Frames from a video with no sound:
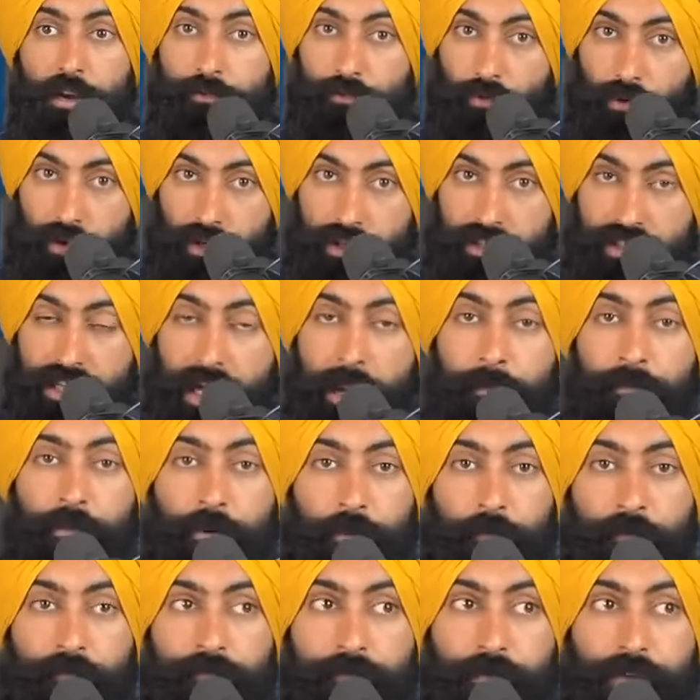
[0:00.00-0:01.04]
For
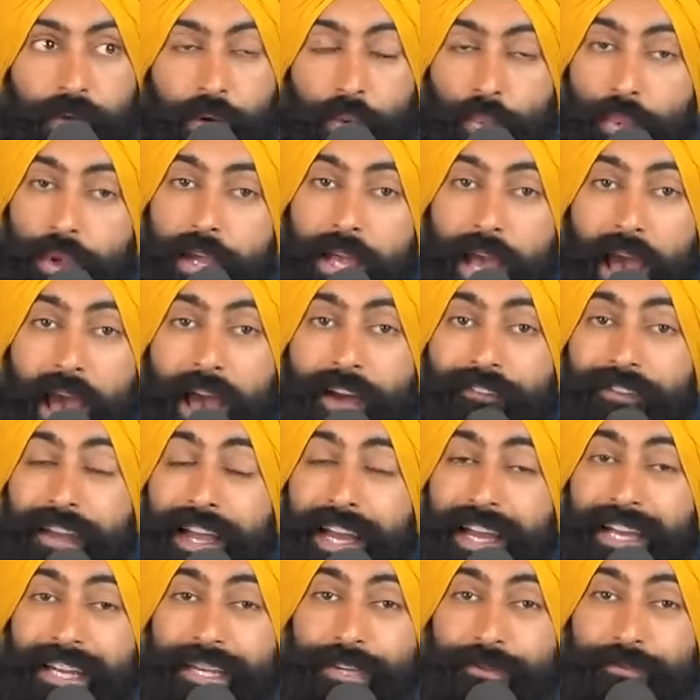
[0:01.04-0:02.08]
example, we have
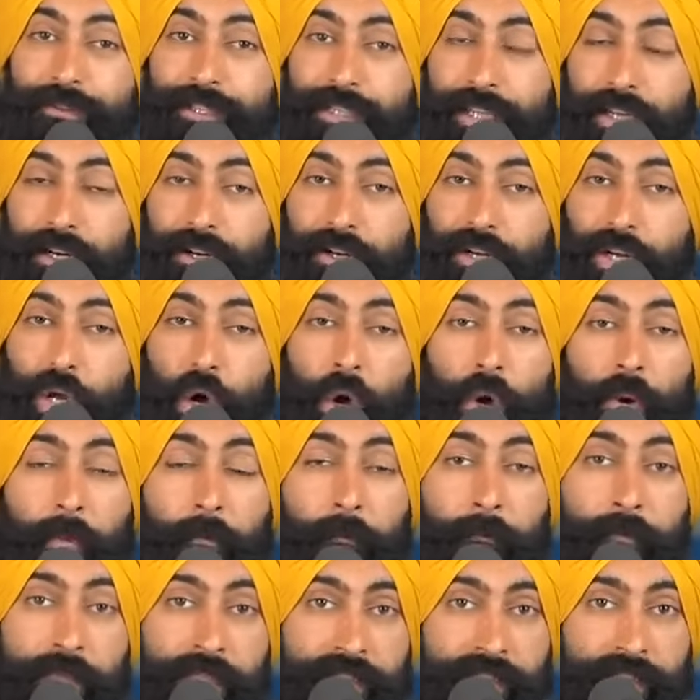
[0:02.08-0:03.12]
a newsletter
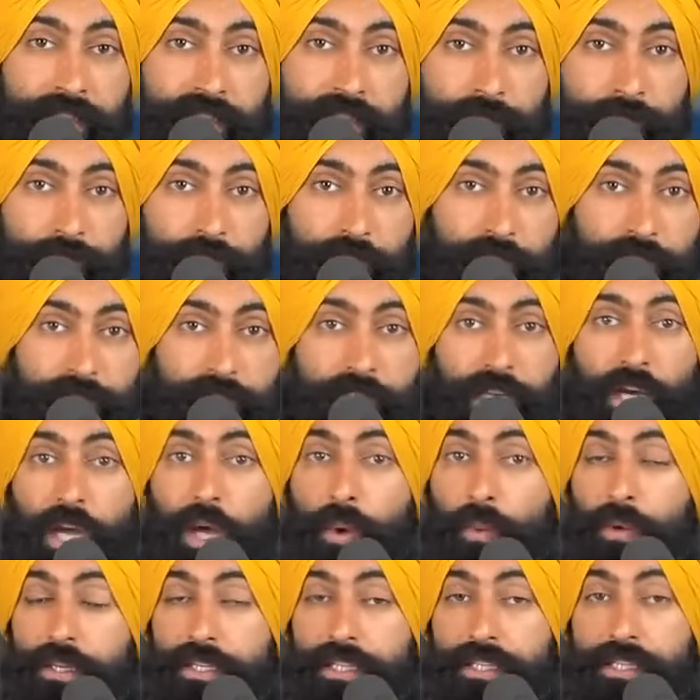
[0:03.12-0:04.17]
called Business Briefs,
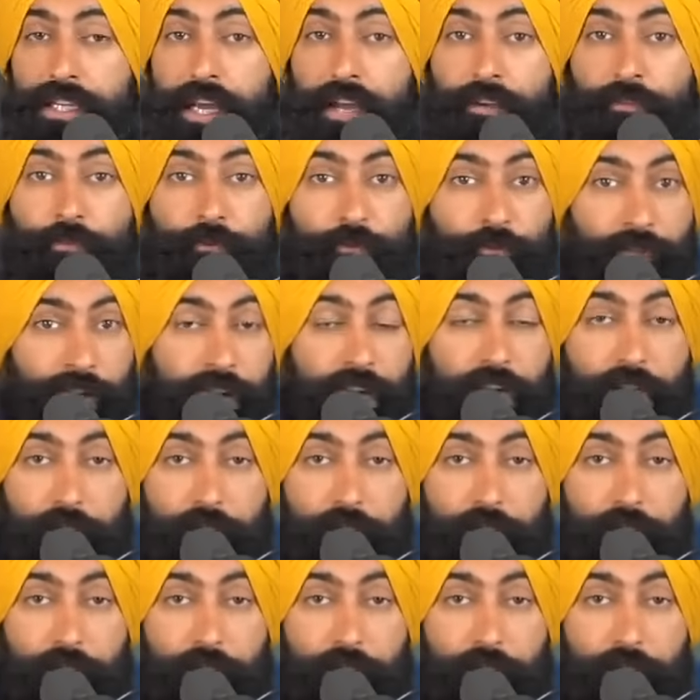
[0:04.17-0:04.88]
which is a free